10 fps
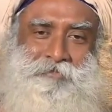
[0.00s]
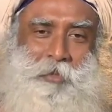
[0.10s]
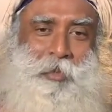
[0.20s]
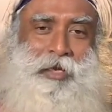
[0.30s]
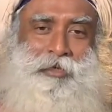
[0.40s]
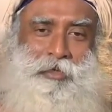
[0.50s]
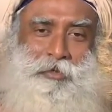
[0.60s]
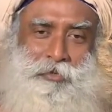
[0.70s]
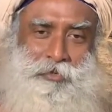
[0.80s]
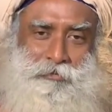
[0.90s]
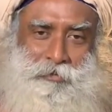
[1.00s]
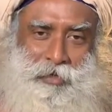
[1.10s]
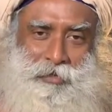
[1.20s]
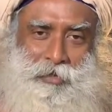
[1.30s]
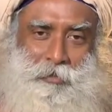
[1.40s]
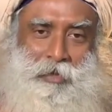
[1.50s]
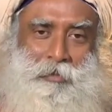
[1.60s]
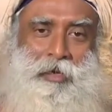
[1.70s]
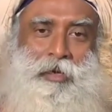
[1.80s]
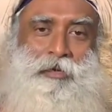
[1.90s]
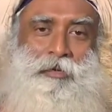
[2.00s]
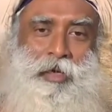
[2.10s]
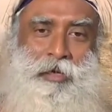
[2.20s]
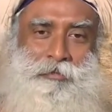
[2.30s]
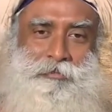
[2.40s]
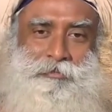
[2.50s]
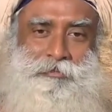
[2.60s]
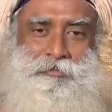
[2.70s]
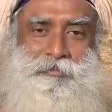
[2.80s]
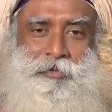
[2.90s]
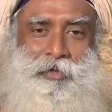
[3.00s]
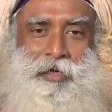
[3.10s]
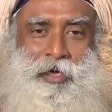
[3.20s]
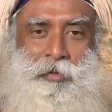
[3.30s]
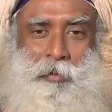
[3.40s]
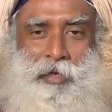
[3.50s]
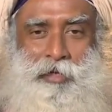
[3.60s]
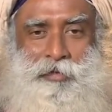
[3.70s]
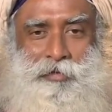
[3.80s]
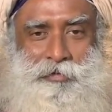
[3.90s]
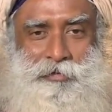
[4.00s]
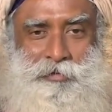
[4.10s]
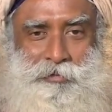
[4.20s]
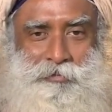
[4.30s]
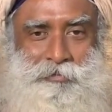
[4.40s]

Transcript: You may not get crucified, somebody may run you down on Highway 8, you know.